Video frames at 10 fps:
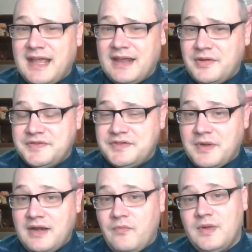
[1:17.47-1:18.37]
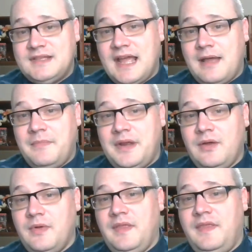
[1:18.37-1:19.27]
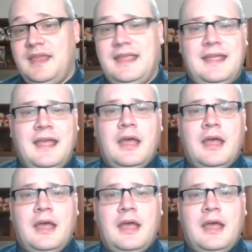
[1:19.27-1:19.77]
and also kind of what's happening with the